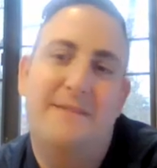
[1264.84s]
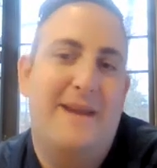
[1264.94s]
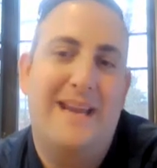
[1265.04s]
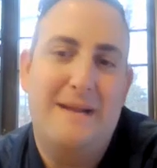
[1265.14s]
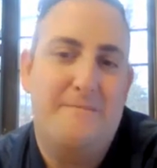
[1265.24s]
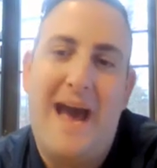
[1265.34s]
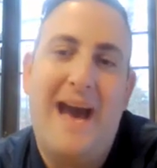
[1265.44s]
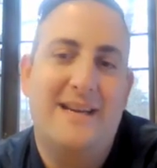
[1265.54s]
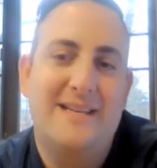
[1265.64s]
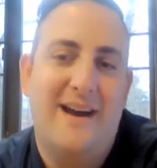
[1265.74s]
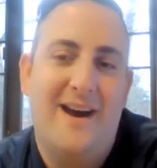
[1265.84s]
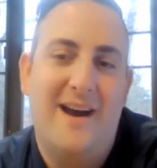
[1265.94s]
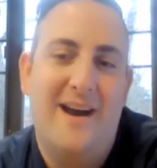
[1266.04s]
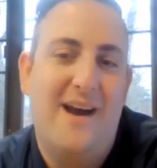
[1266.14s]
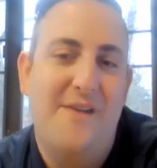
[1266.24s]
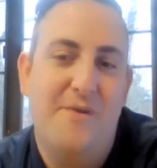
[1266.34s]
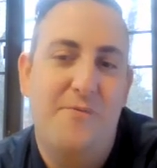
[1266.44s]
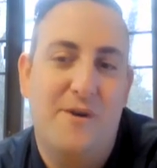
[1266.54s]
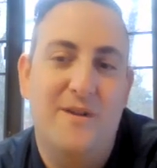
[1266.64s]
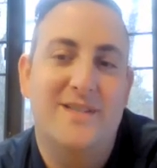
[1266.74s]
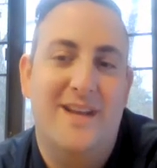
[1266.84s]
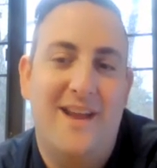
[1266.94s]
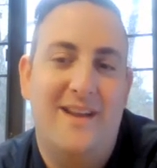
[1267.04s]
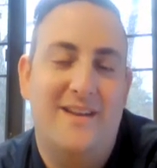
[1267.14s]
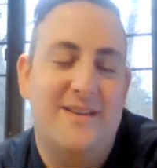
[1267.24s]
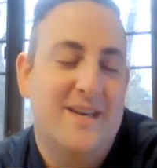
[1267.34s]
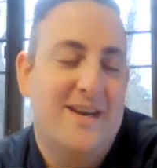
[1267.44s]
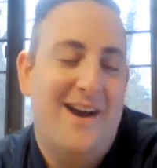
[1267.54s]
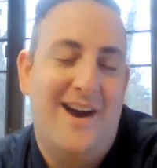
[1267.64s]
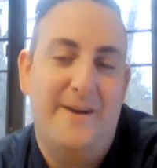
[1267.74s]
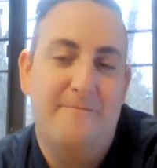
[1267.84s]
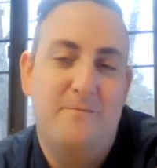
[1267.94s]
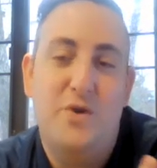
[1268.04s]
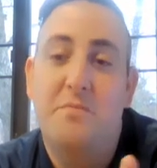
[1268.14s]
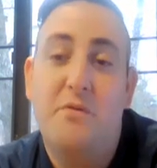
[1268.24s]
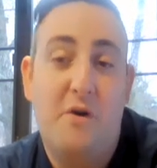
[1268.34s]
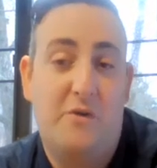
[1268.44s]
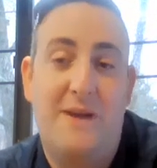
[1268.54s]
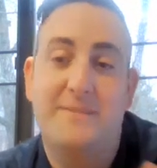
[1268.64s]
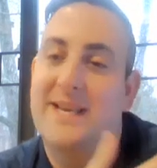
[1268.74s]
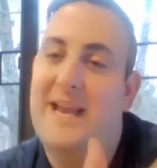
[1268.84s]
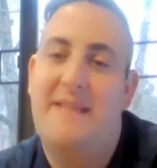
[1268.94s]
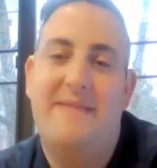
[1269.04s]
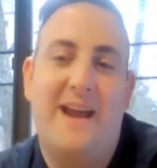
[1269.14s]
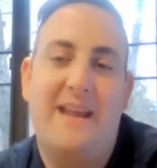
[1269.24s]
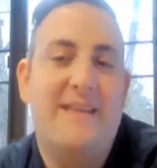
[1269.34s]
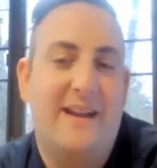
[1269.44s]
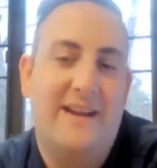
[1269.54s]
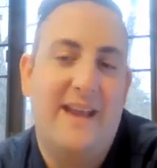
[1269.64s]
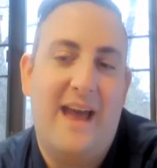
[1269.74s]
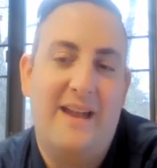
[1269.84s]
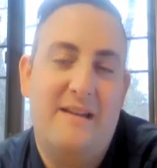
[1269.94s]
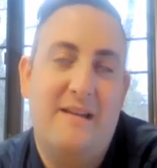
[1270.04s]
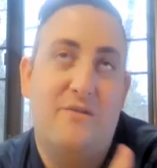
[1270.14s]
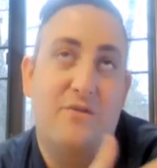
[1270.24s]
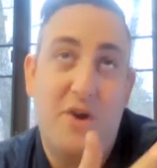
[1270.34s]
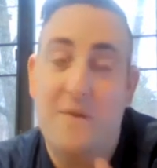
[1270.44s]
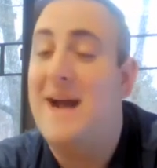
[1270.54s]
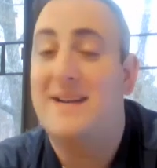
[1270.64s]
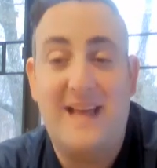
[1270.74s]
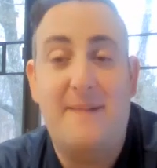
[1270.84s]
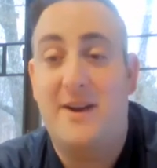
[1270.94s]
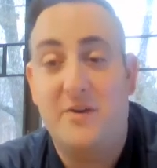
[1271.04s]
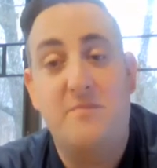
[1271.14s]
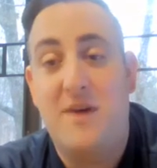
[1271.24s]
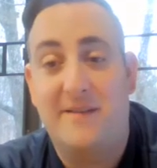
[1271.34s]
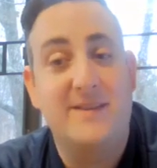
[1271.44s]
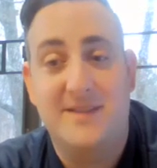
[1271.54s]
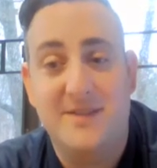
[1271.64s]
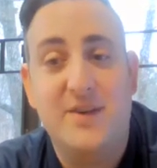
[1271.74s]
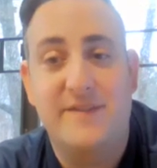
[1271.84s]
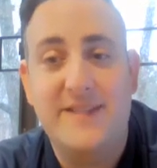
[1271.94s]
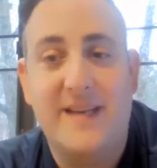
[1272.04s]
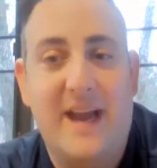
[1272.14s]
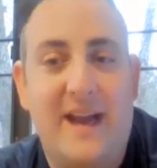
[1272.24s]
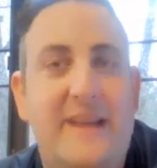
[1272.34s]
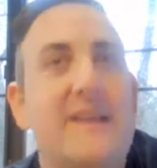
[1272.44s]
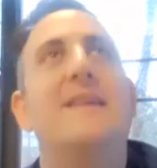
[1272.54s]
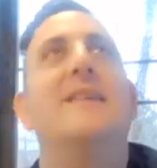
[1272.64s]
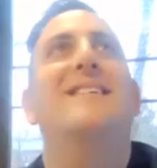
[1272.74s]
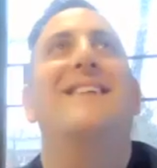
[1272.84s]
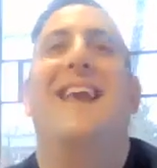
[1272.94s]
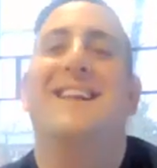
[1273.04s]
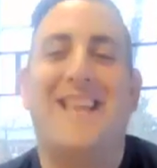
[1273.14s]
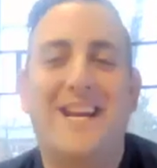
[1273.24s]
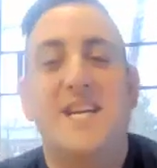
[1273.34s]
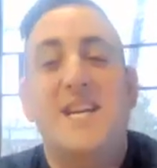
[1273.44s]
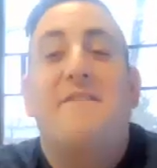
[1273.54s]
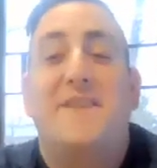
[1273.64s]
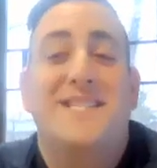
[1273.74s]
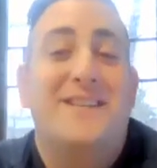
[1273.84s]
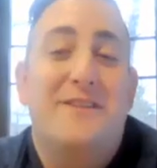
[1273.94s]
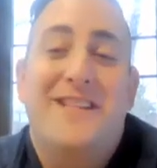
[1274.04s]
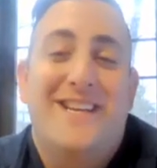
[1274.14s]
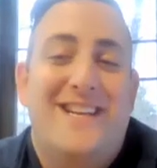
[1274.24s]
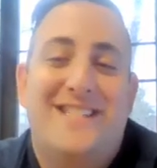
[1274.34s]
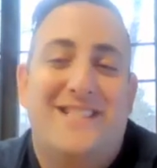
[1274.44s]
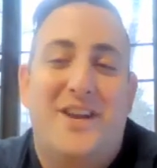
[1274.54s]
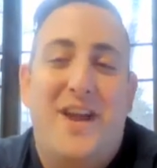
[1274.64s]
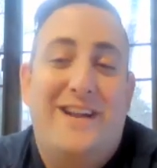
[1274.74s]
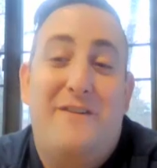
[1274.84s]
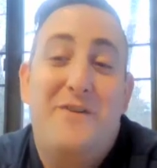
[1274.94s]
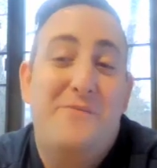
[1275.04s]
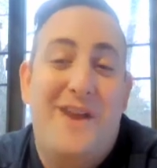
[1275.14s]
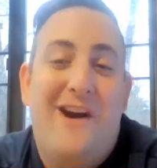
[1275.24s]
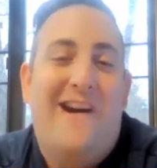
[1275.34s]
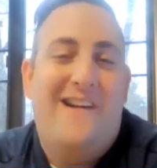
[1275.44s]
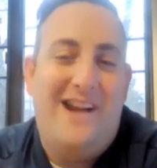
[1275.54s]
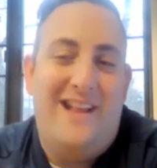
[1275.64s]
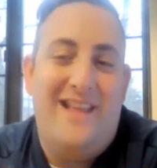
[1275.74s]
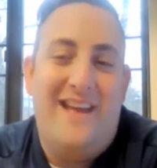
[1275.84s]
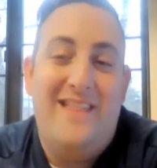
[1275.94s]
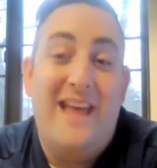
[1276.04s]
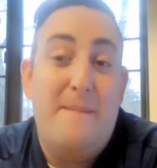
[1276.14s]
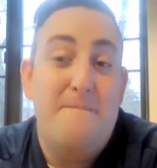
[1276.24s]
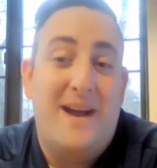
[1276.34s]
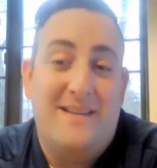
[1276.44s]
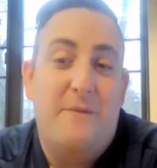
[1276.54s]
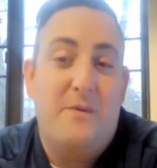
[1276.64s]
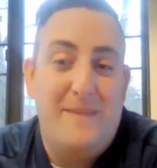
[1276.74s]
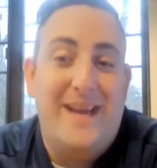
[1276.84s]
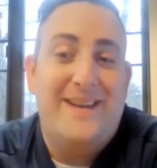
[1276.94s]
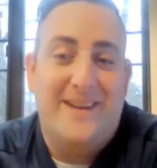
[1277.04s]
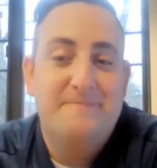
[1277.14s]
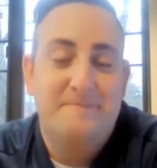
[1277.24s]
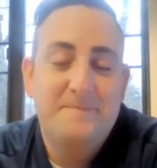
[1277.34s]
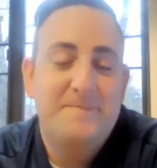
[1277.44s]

to make impact on the world, and new programs again that again go back to that motto of progress and service. I can't say it enough, because it really is kind of who we are and the impact that we're making.